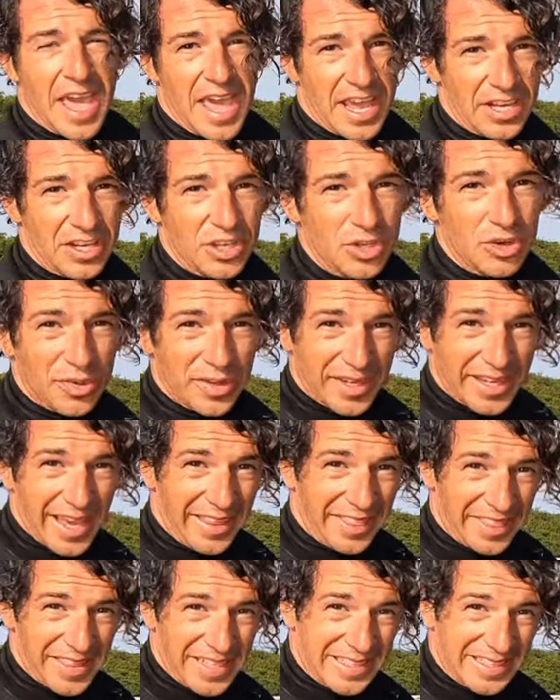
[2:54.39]
and you
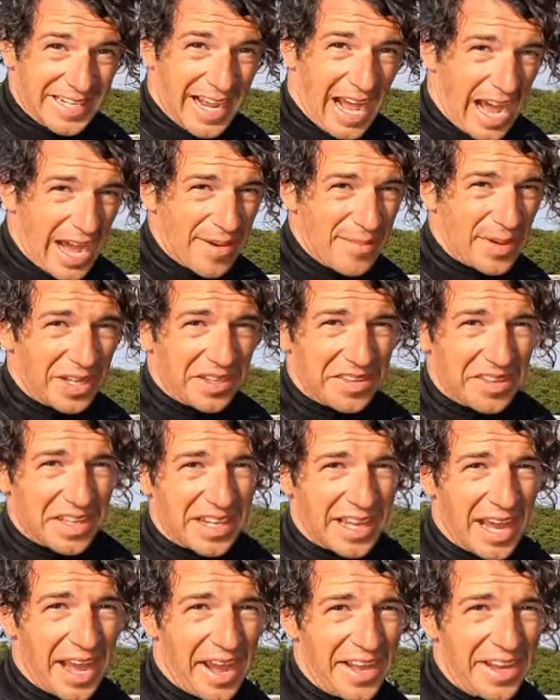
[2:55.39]
get the timing on the
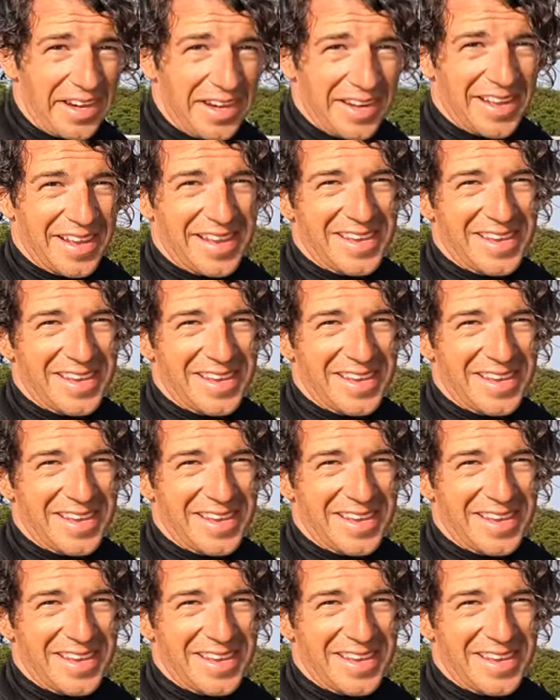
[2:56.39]
kite,